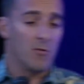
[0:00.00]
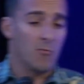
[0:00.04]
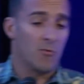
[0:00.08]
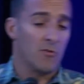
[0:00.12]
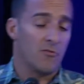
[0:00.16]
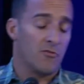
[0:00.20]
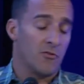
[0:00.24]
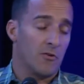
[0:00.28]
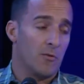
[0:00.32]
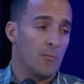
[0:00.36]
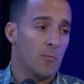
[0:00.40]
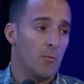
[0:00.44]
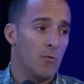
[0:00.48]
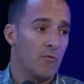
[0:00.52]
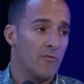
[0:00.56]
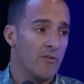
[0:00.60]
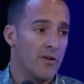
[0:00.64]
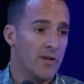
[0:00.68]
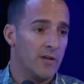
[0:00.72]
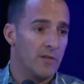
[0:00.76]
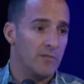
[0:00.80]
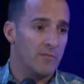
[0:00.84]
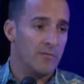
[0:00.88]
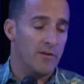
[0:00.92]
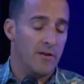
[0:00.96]
original
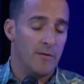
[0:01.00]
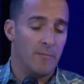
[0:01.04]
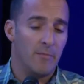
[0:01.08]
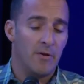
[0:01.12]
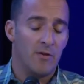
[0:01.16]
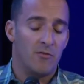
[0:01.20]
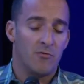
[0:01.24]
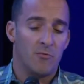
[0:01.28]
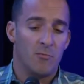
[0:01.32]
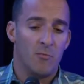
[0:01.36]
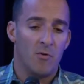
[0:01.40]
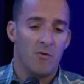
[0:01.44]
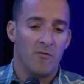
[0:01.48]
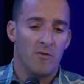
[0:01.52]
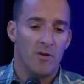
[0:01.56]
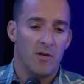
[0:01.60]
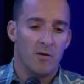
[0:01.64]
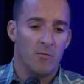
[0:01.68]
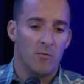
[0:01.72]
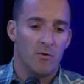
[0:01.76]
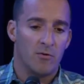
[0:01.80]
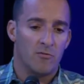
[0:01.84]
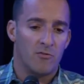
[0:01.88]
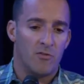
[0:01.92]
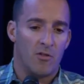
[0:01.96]
movie, Teen Beach Movie,
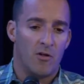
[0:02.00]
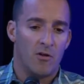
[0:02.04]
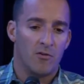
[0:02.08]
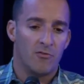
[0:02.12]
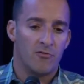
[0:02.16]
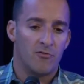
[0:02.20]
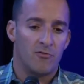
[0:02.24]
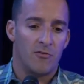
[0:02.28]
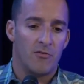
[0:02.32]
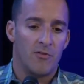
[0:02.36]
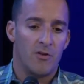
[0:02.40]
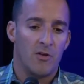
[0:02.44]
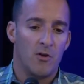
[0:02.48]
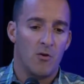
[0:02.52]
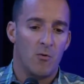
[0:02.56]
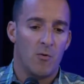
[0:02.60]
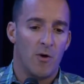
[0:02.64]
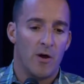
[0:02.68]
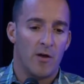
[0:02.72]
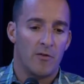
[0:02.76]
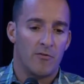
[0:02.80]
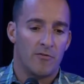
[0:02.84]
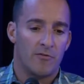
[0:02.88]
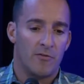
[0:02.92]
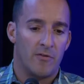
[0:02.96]
which launched in the
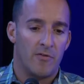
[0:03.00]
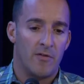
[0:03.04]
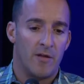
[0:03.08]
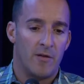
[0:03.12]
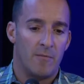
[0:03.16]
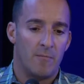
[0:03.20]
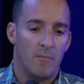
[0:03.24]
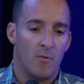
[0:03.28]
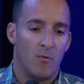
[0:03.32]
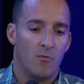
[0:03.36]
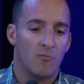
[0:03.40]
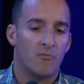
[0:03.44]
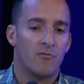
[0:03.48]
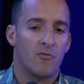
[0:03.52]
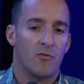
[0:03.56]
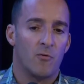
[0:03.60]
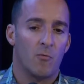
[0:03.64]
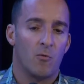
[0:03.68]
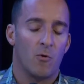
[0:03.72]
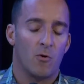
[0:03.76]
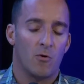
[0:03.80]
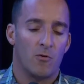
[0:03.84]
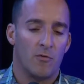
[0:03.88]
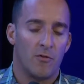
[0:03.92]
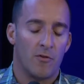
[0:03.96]
U.S. and then most of the
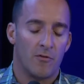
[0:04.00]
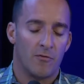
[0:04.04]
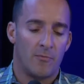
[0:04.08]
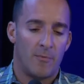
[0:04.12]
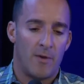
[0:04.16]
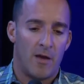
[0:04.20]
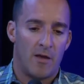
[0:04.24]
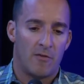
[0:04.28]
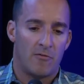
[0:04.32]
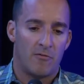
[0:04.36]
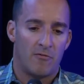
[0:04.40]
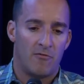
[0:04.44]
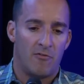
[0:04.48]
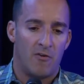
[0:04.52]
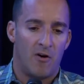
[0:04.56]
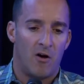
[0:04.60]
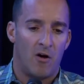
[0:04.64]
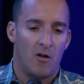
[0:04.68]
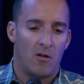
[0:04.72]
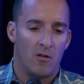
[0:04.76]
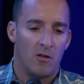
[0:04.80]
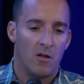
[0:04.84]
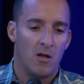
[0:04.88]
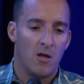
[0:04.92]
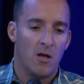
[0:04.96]
world this past
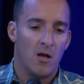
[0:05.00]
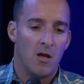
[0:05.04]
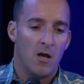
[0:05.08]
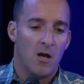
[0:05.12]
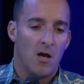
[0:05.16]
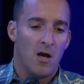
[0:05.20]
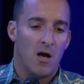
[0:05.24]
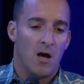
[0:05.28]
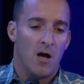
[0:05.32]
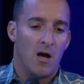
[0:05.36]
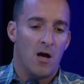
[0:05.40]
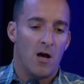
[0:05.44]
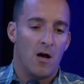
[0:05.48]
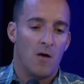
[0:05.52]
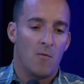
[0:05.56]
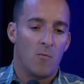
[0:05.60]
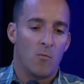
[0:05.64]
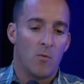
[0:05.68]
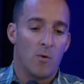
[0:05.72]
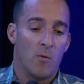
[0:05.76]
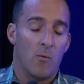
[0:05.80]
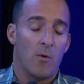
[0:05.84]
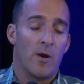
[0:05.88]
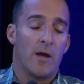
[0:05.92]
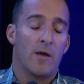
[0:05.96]
fall,
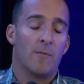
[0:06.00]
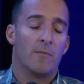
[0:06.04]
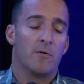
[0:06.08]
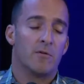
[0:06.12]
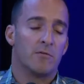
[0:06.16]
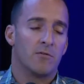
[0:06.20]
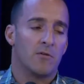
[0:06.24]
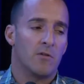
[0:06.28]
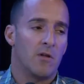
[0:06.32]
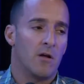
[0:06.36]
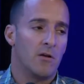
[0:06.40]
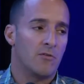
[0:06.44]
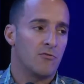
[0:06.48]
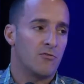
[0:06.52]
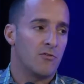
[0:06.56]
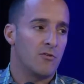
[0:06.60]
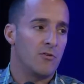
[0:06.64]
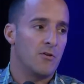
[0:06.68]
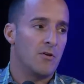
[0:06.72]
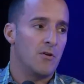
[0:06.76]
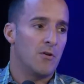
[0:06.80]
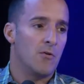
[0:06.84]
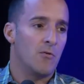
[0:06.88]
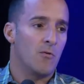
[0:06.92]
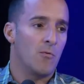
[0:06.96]
we were able to launch a
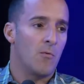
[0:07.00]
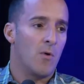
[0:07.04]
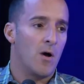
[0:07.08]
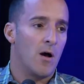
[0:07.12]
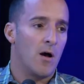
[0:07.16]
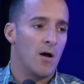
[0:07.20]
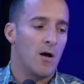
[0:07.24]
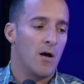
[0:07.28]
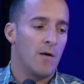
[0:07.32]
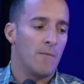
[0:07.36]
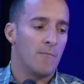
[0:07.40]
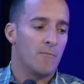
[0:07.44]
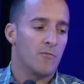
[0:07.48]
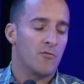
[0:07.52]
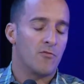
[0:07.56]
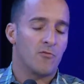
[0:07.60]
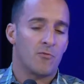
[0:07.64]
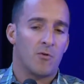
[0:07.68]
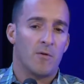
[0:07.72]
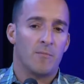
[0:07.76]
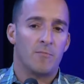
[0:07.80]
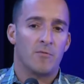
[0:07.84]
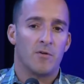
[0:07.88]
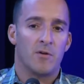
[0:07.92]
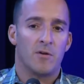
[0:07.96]
new
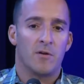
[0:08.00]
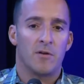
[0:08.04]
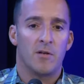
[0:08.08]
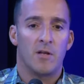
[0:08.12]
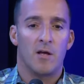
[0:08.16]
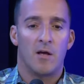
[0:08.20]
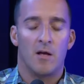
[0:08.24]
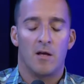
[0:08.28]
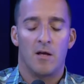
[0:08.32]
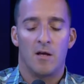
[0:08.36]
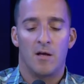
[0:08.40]
scripted